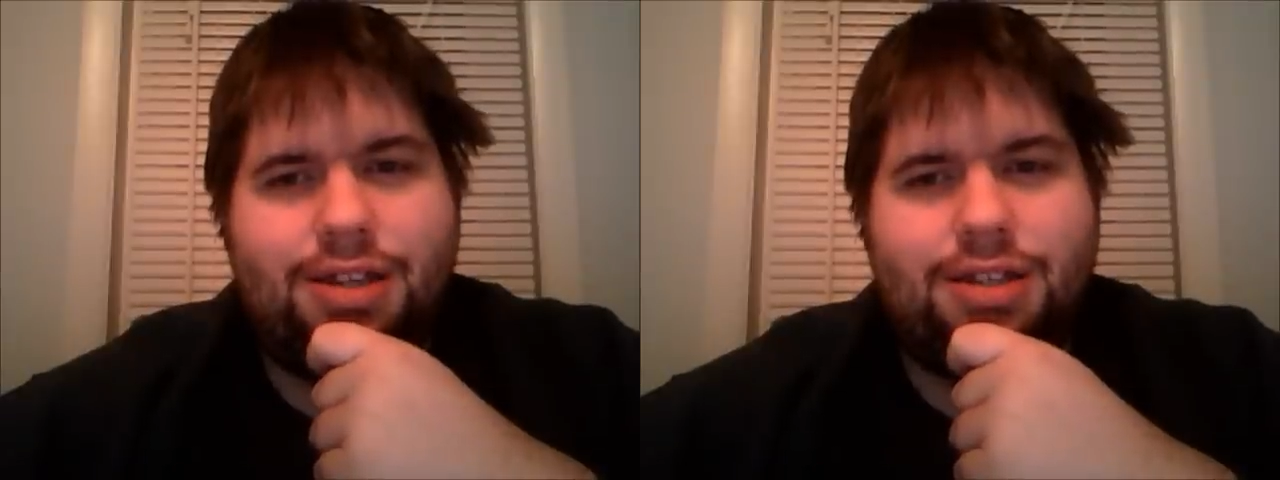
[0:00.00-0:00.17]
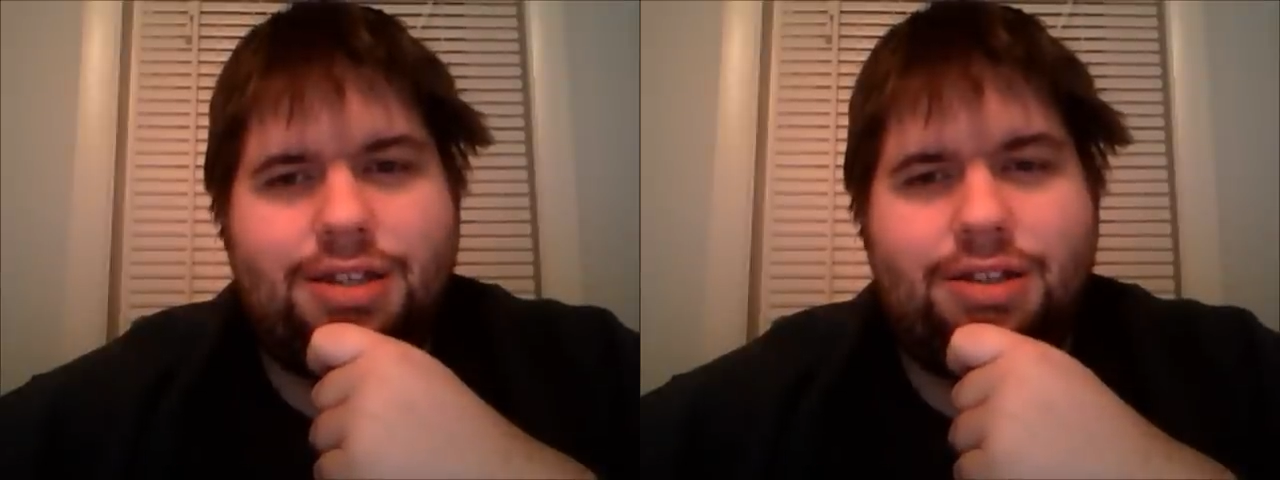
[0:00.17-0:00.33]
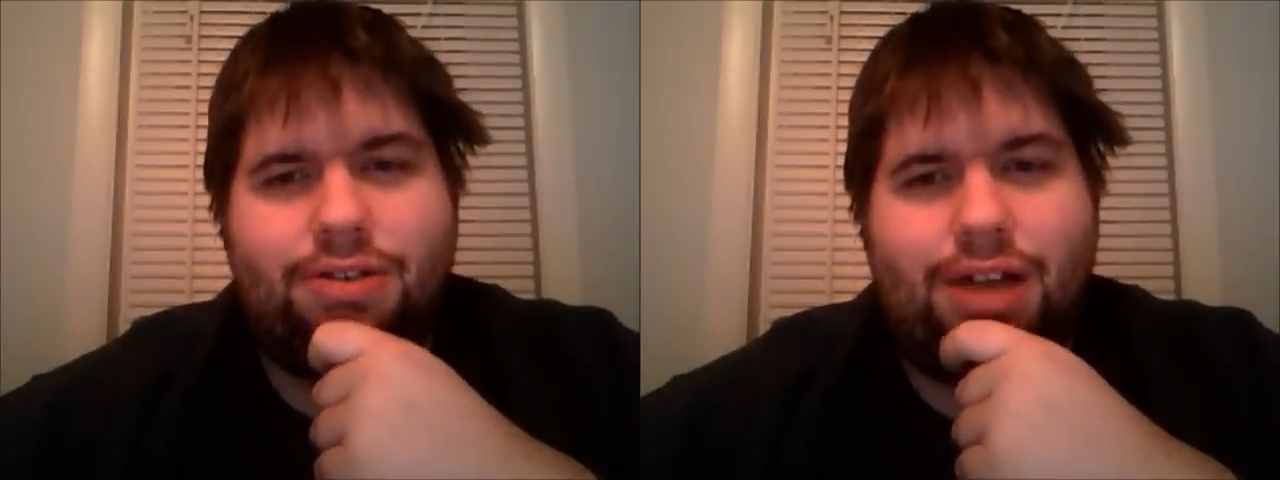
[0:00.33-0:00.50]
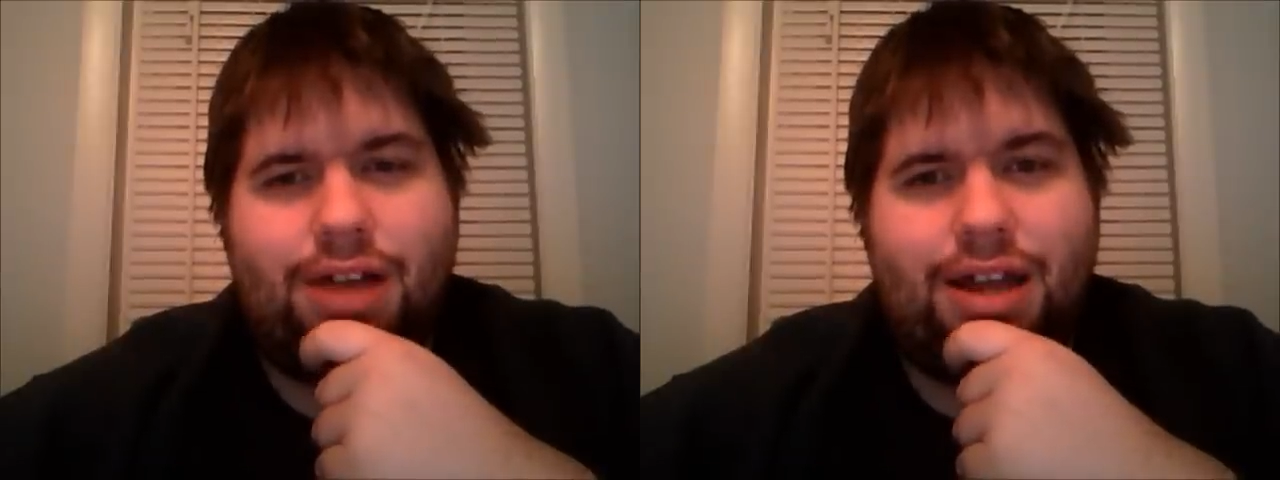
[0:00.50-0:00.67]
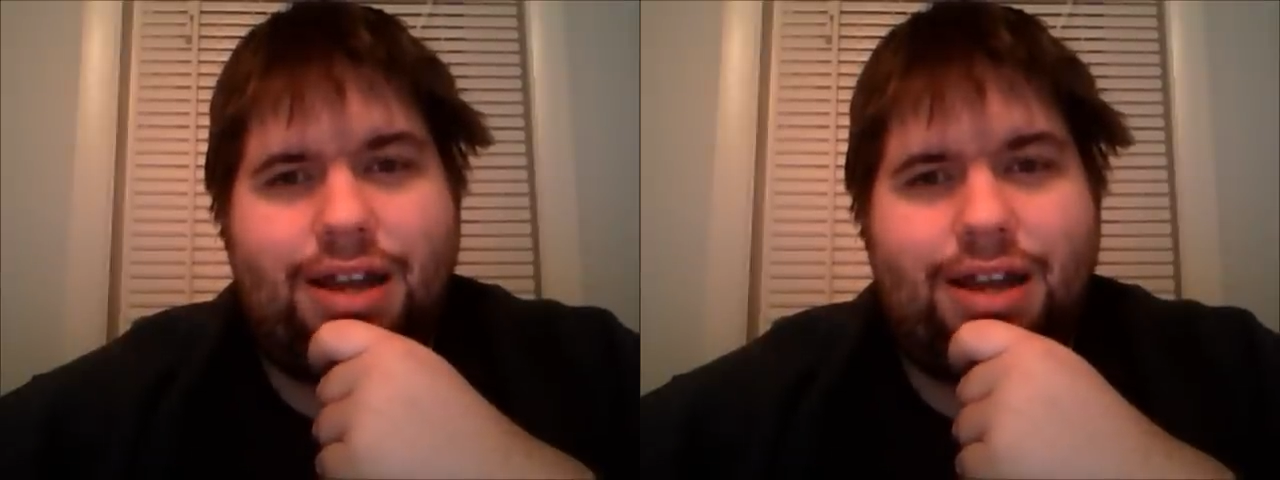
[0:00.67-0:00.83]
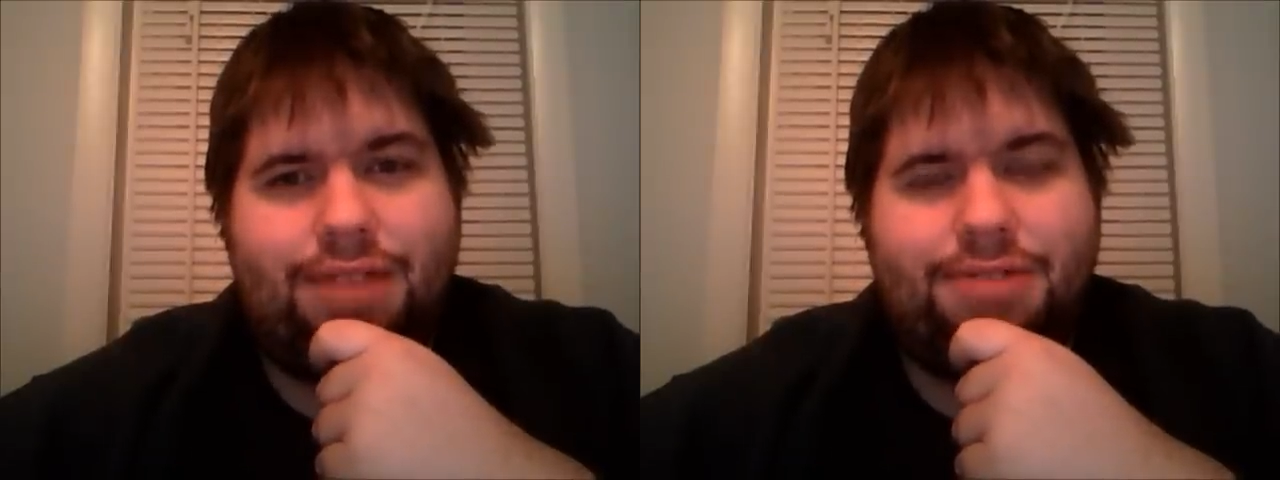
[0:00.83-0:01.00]
so
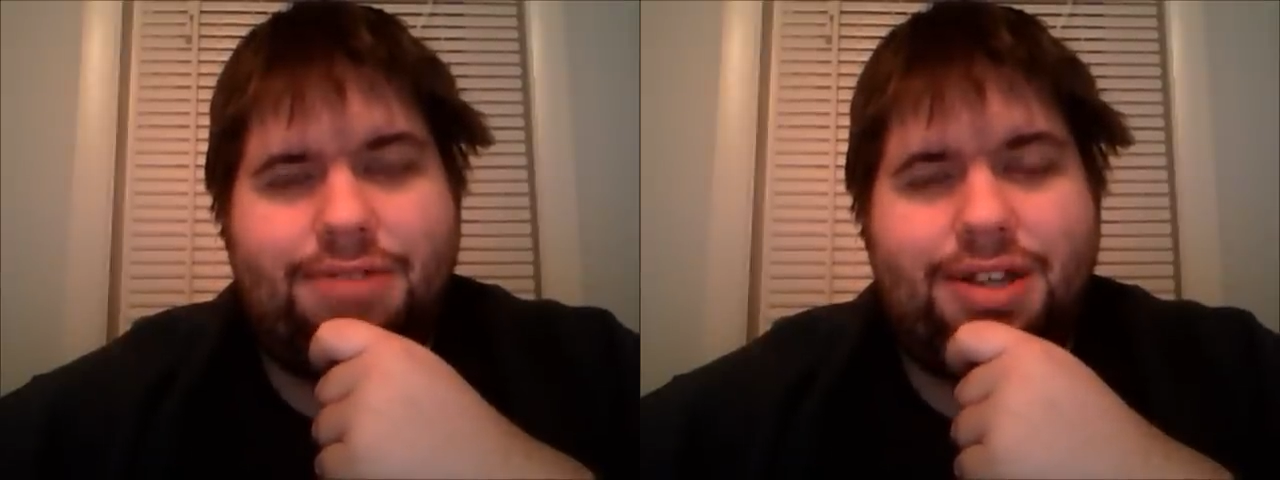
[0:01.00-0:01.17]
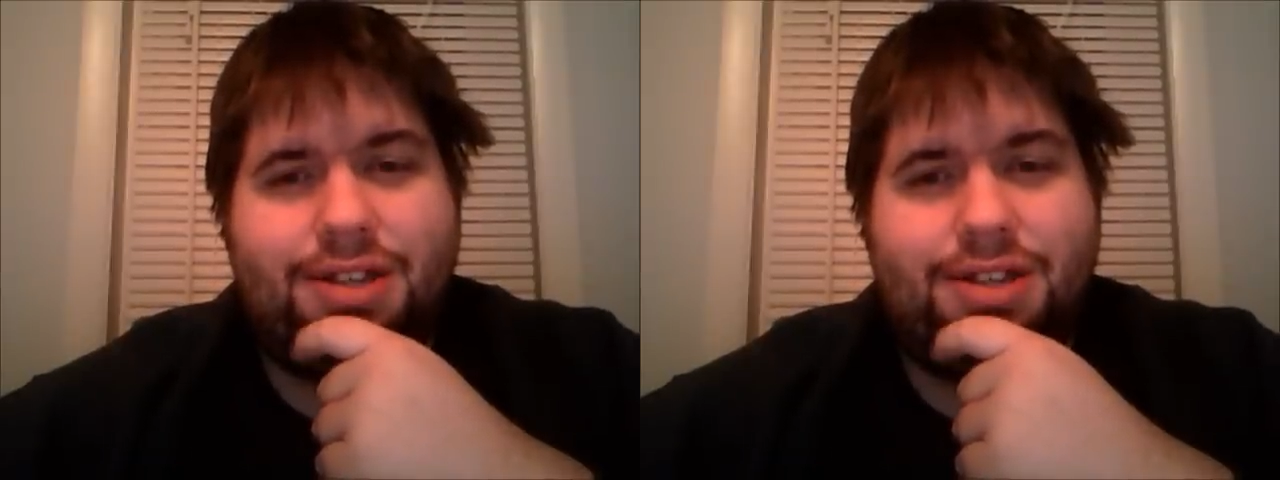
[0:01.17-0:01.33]
I really